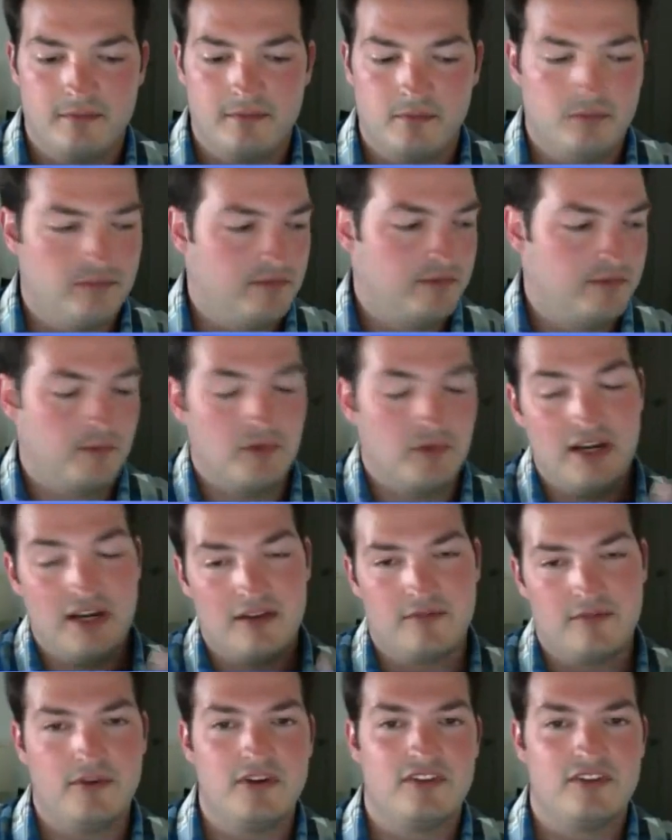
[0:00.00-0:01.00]
from
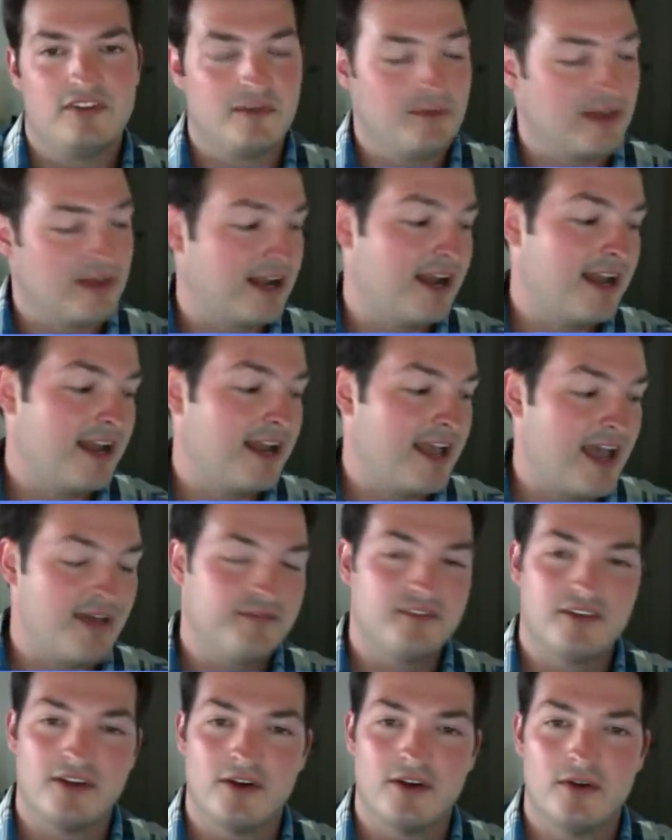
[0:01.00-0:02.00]
reading foodist, I'm like, I
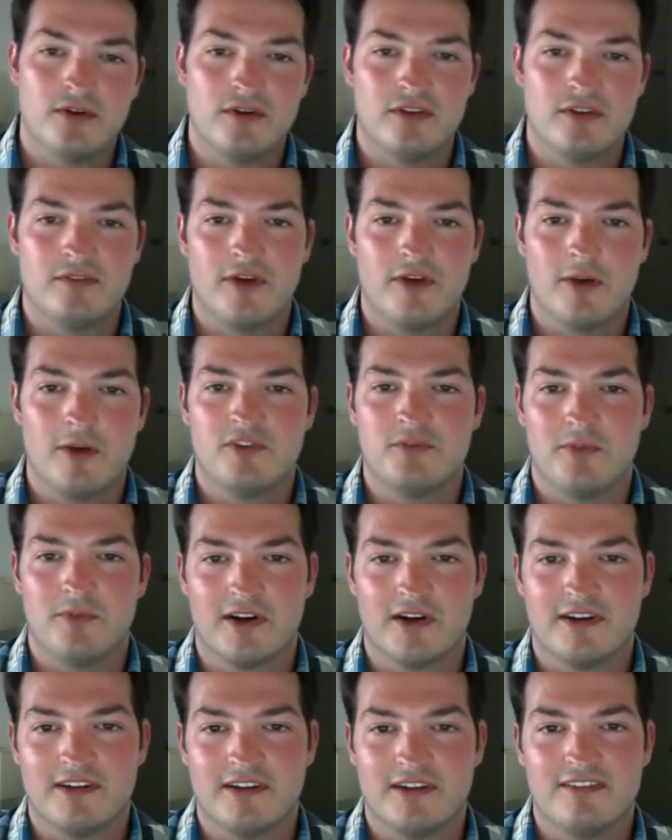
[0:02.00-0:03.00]
have to go to the farmers
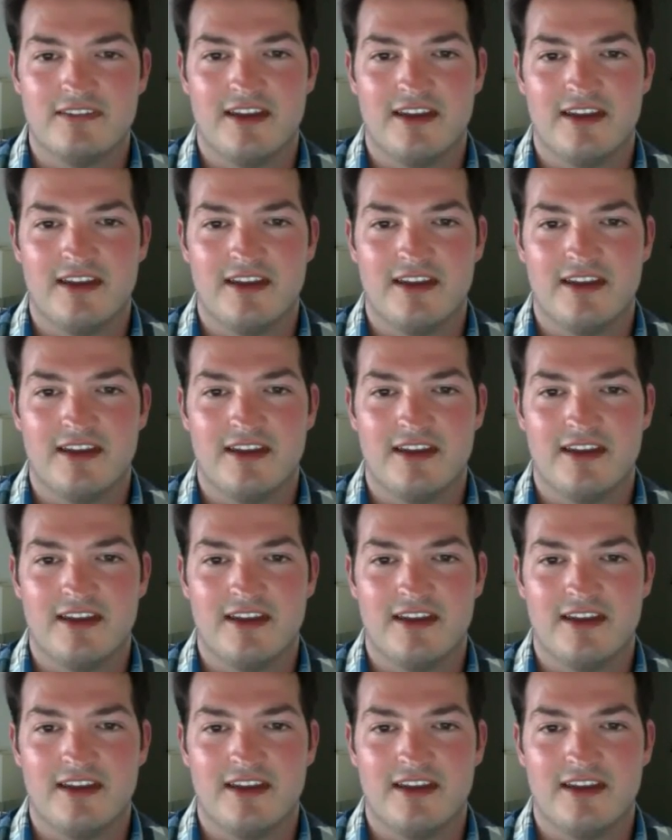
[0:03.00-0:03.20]
markets now.